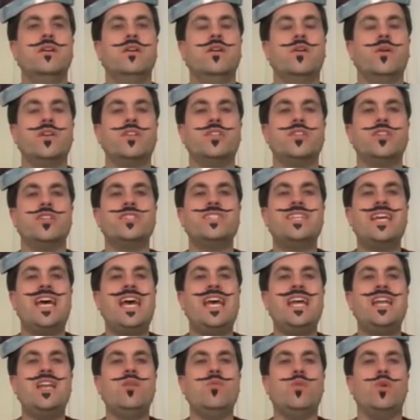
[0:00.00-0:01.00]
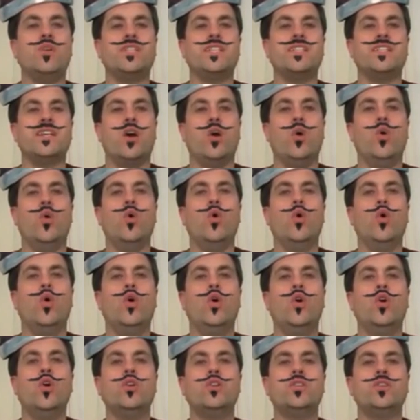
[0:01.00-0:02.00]
Question 10, what is a
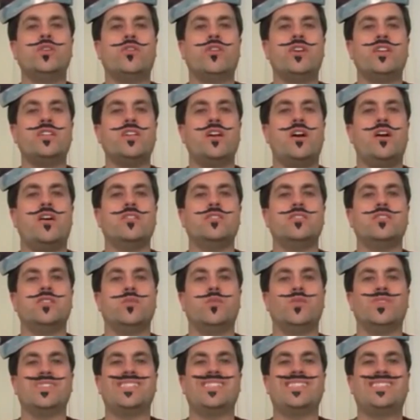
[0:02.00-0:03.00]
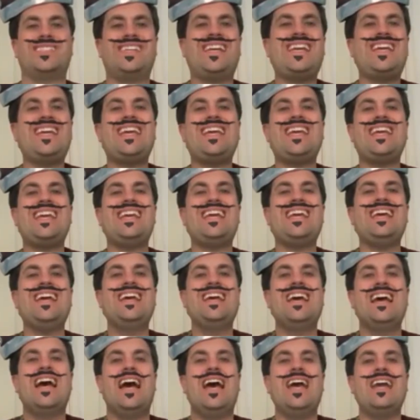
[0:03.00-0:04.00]
hoard? The correct answer was C,
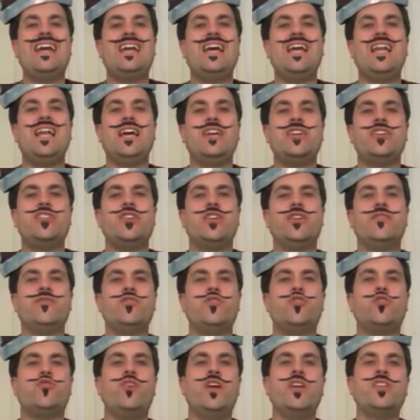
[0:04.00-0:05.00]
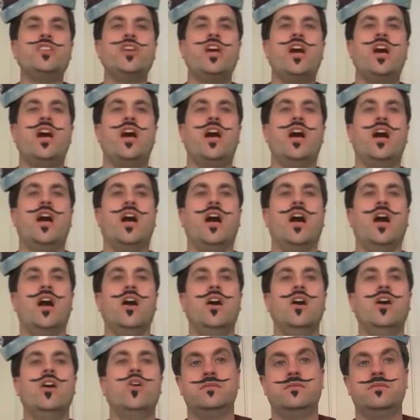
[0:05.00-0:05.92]
a collection of treasure.